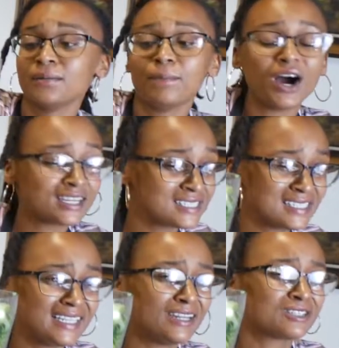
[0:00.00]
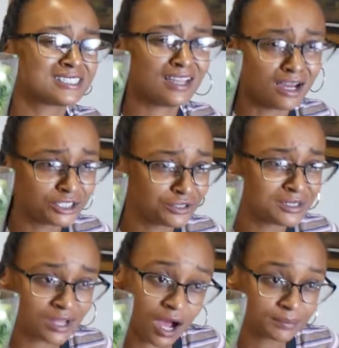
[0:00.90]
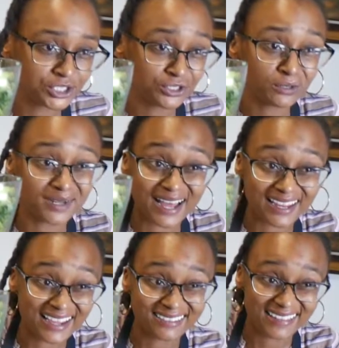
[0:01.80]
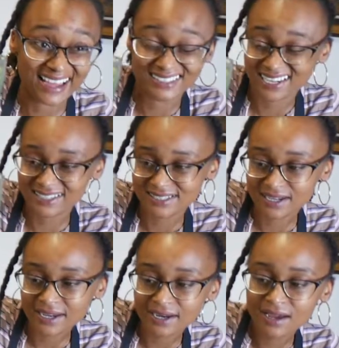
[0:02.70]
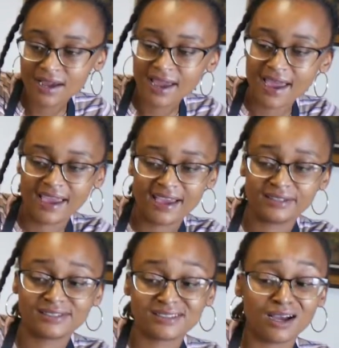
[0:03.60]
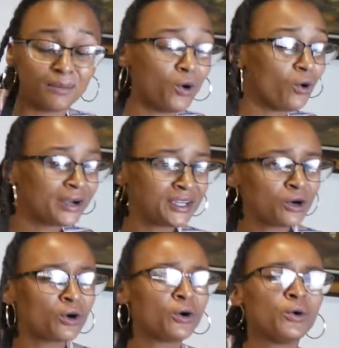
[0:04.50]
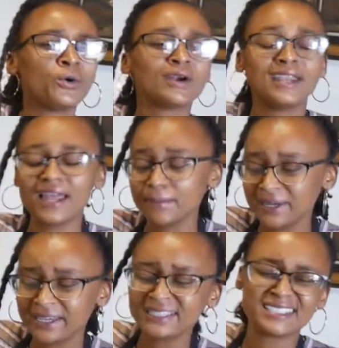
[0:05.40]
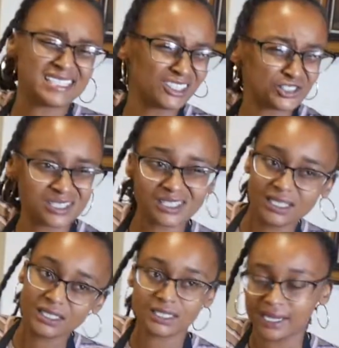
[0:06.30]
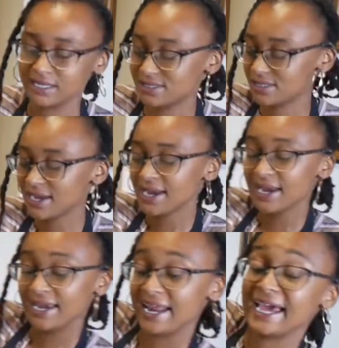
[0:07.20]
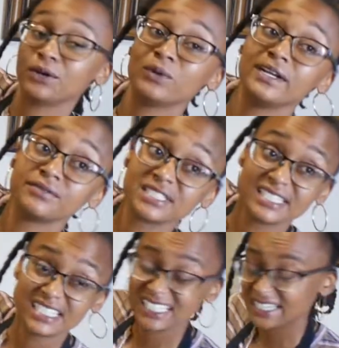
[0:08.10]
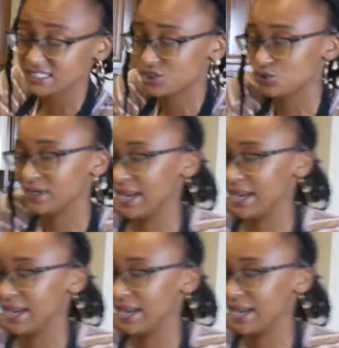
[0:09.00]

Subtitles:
Parsley or cilantro is optional, but I like that taste in it. And some oil or lemon, citrusy taste, and add whatever seasonings you would